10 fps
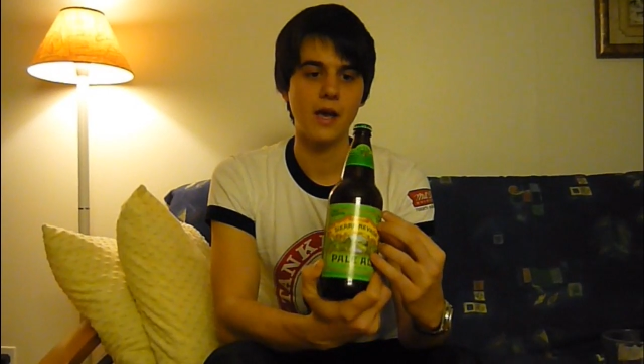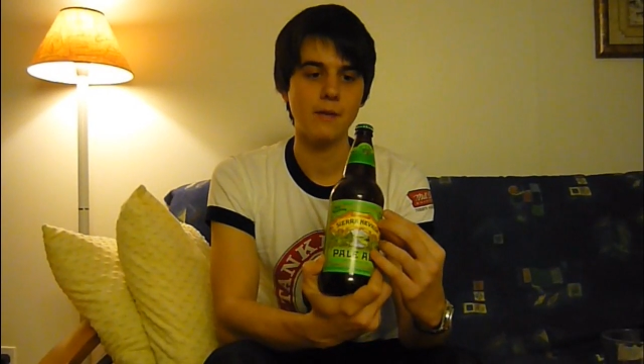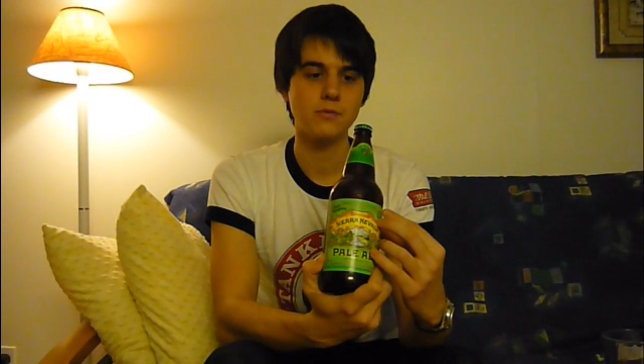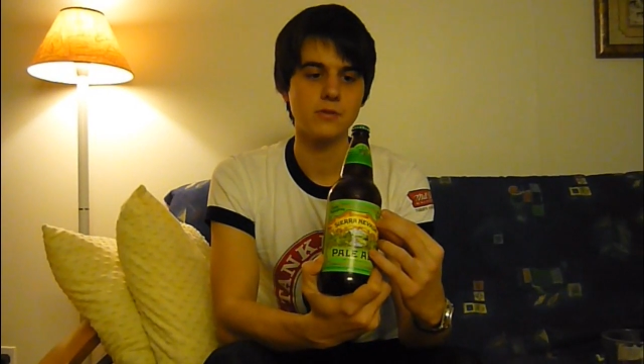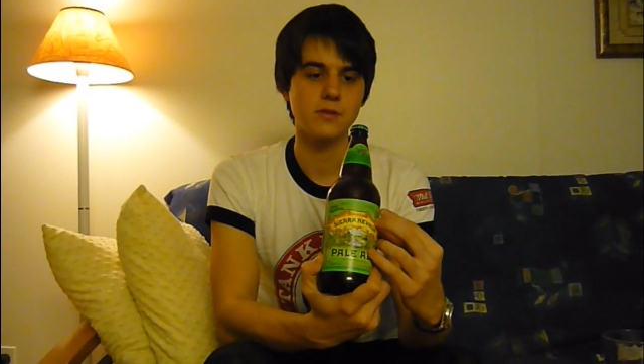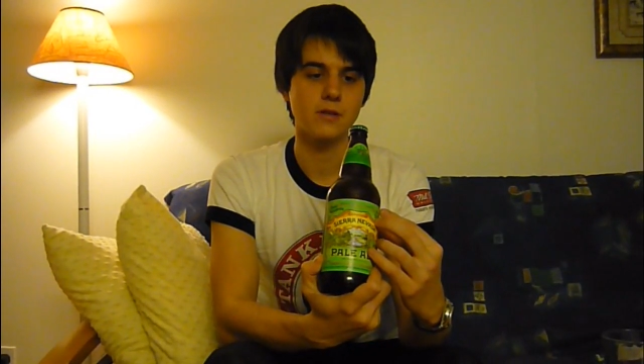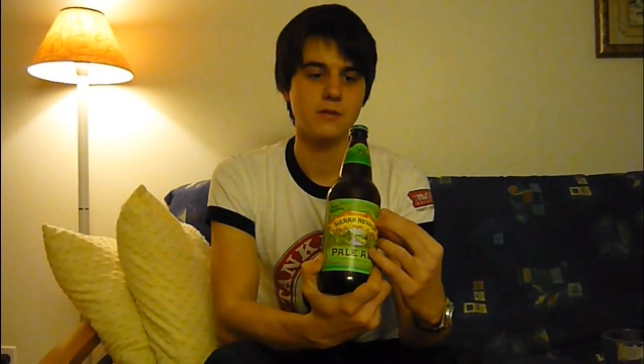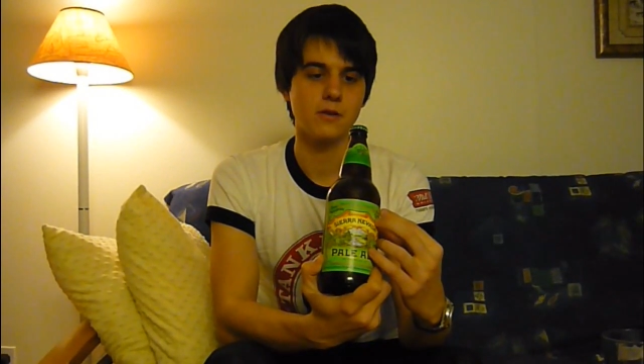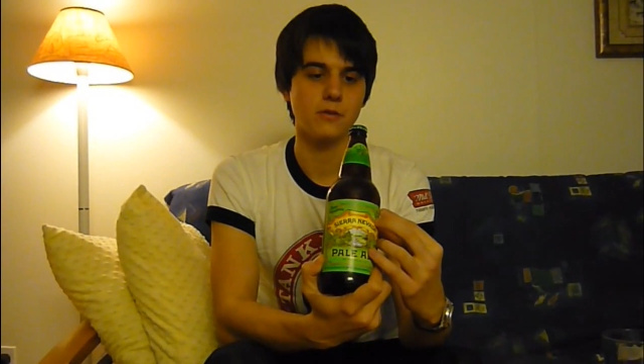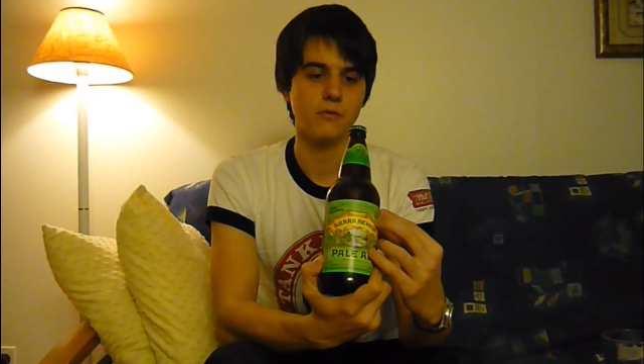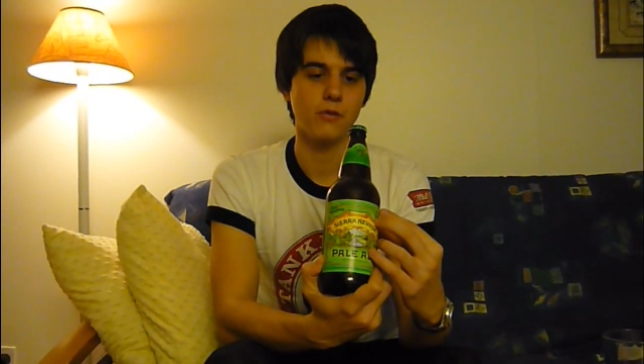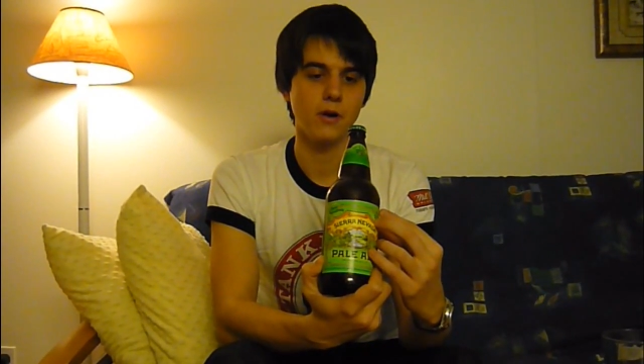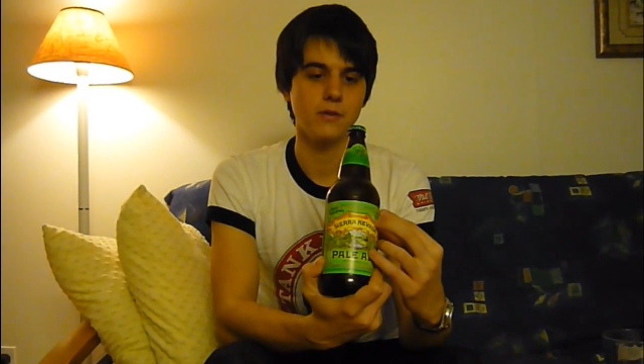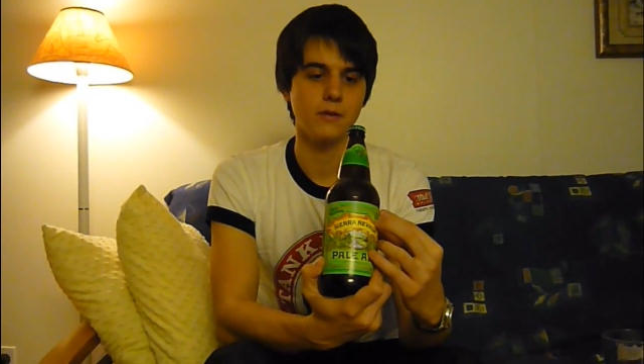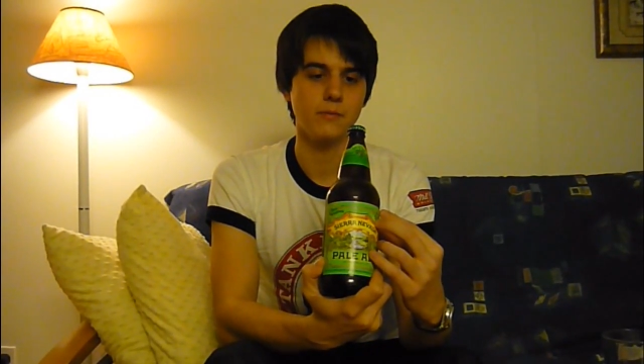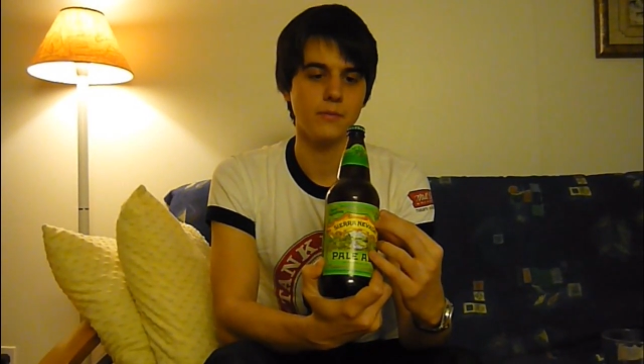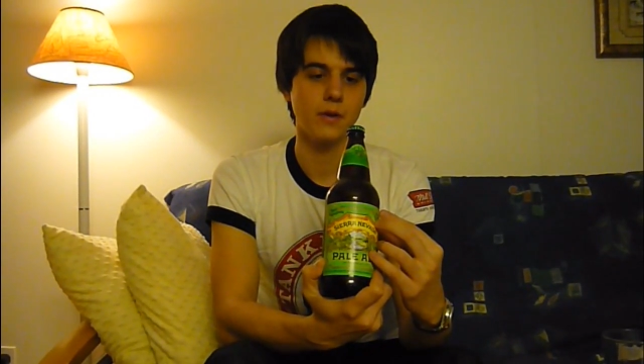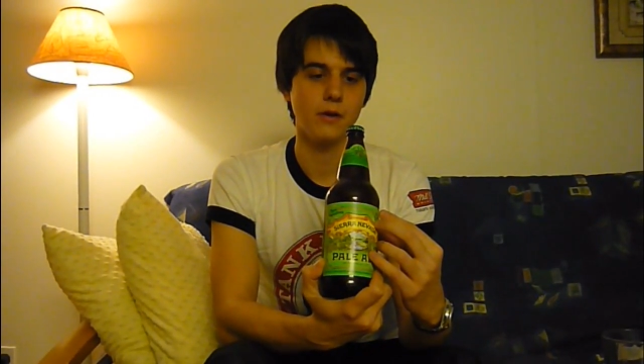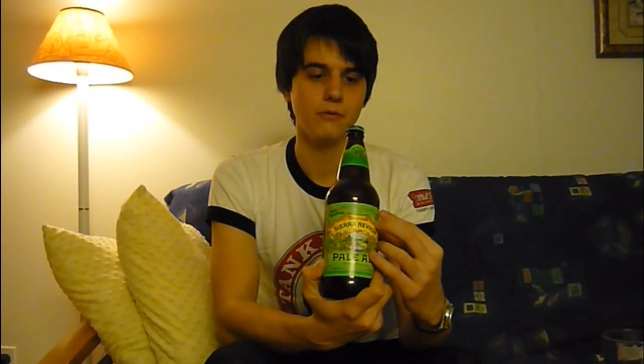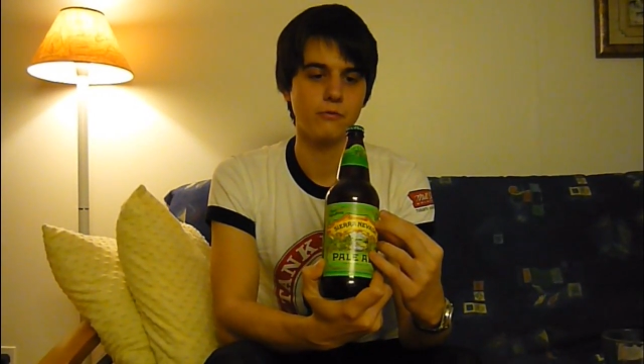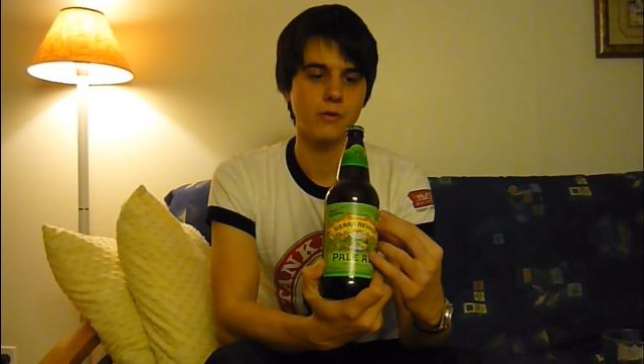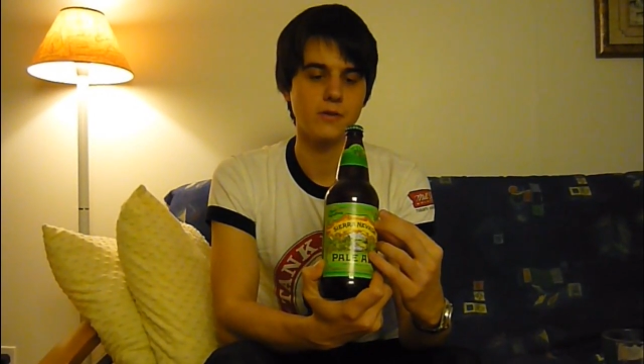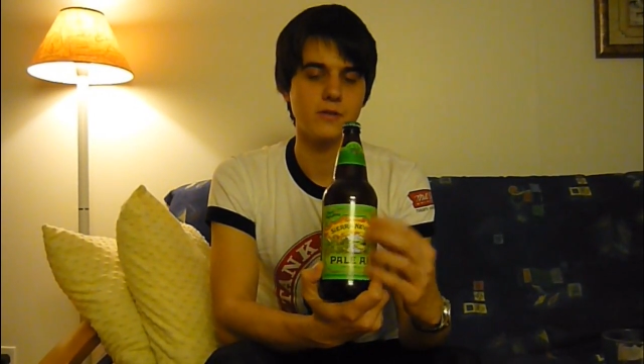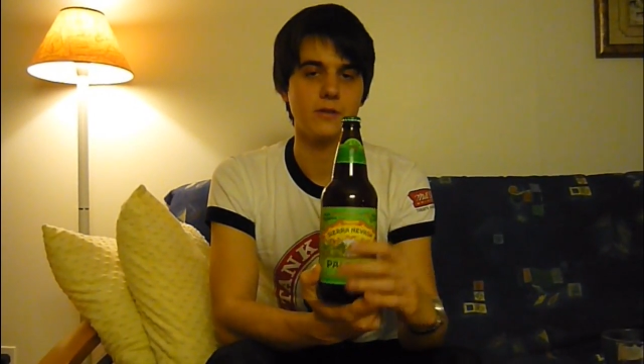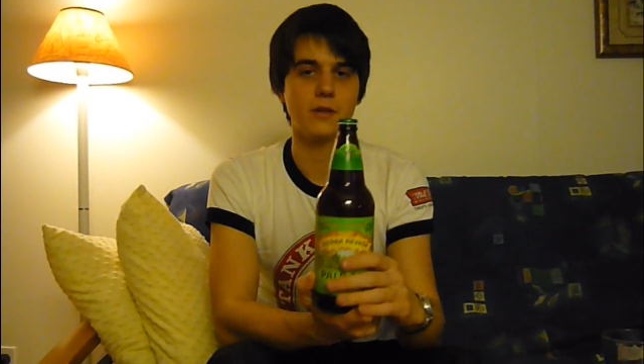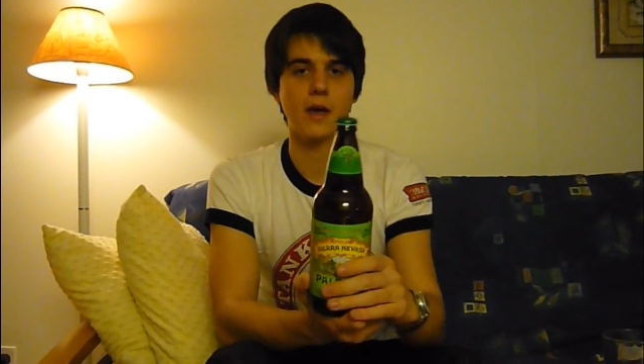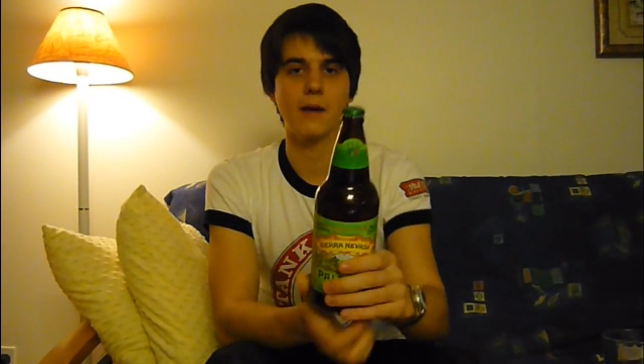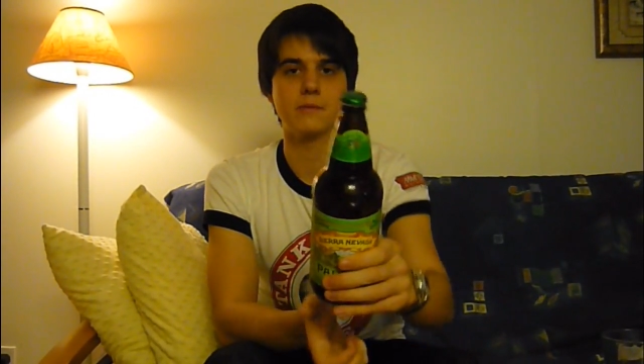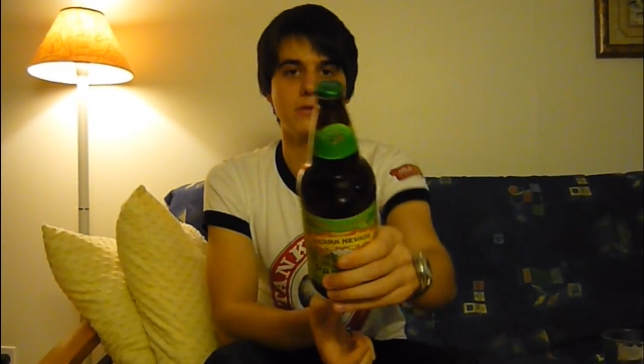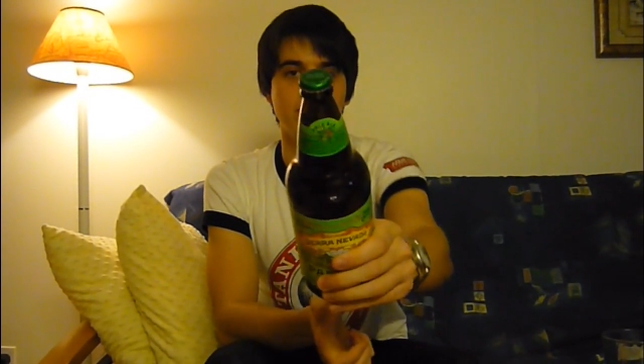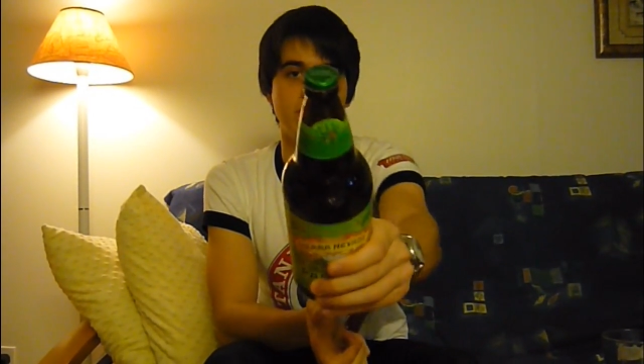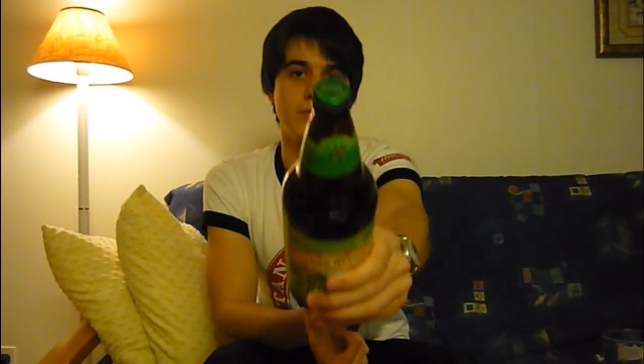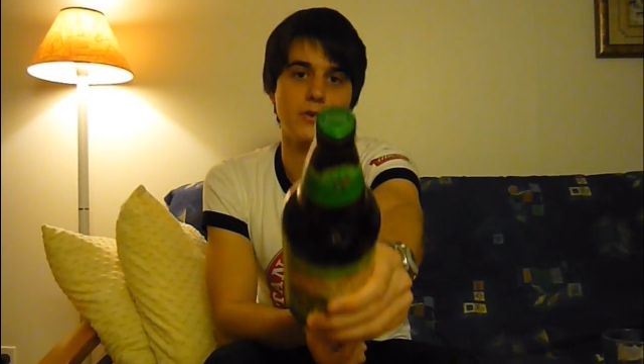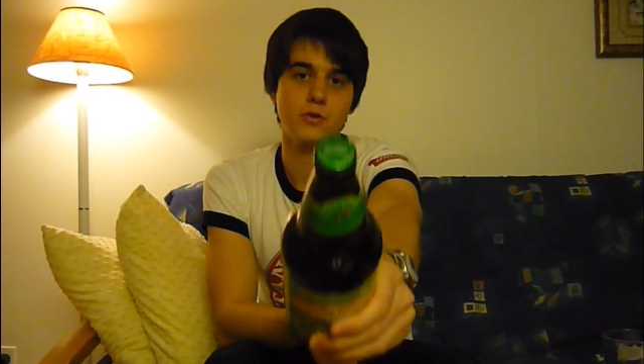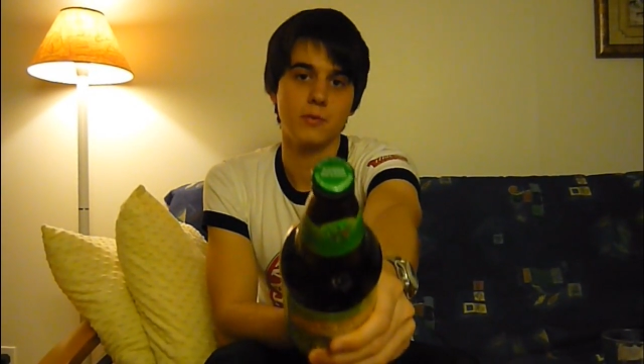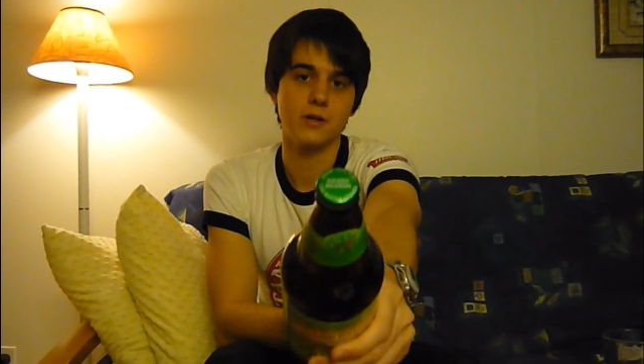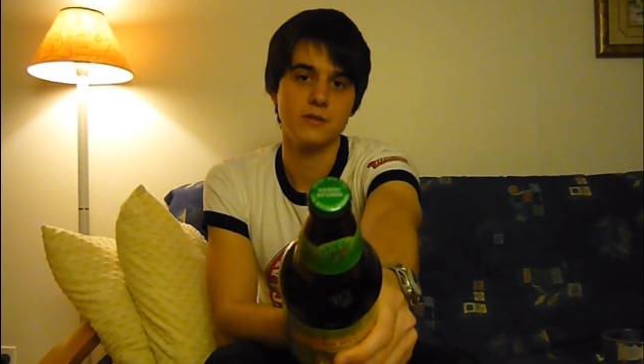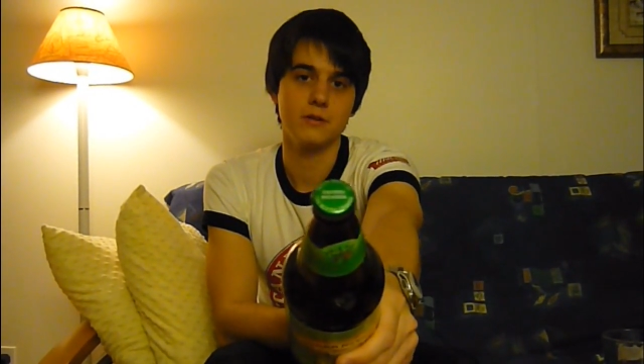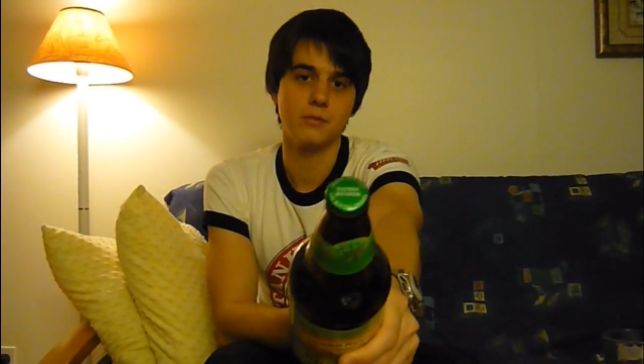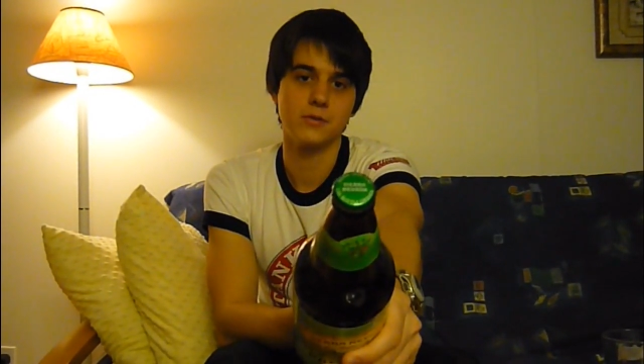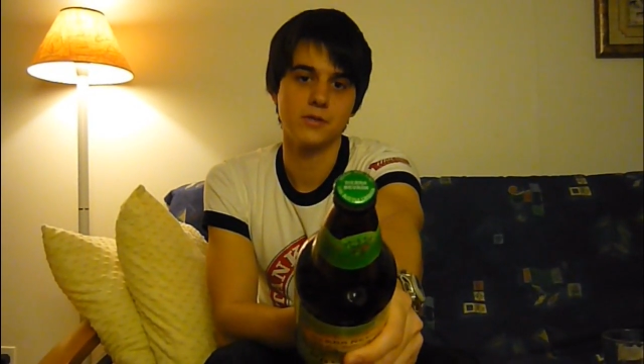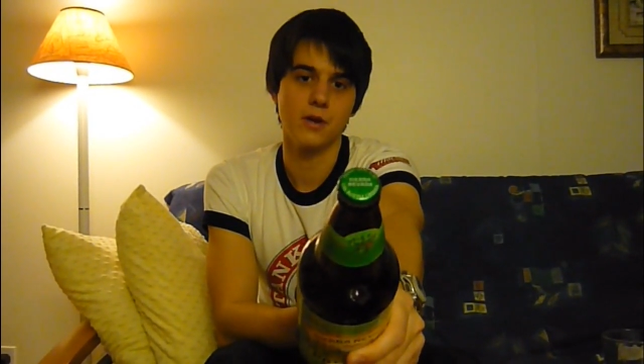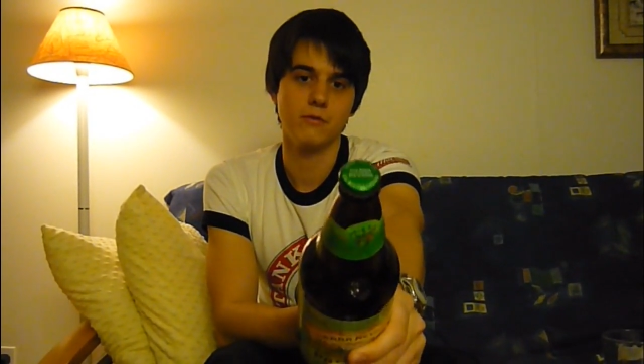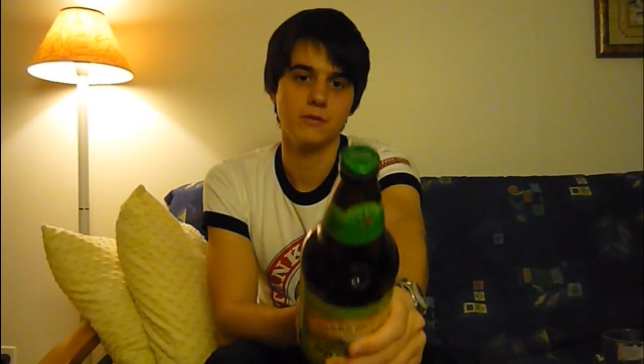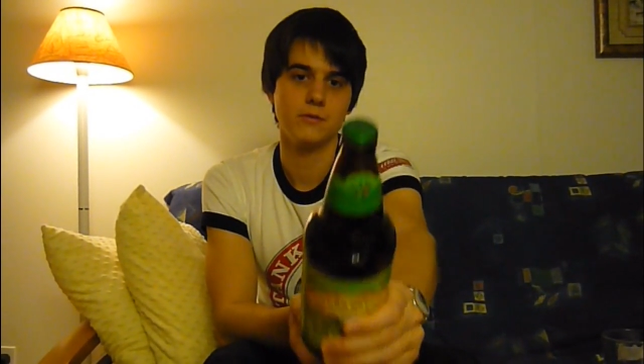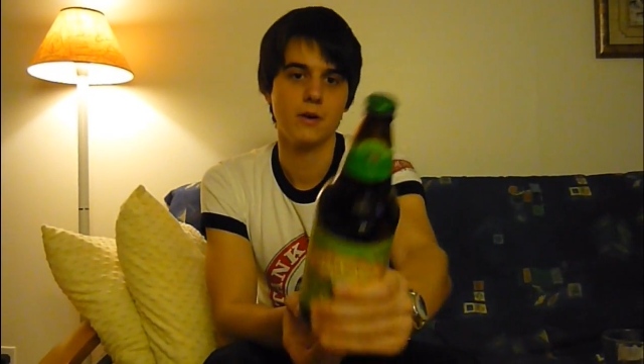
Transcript: cap just says Sierra Nevada, fresh seal caps, nothing special, but I still preserve it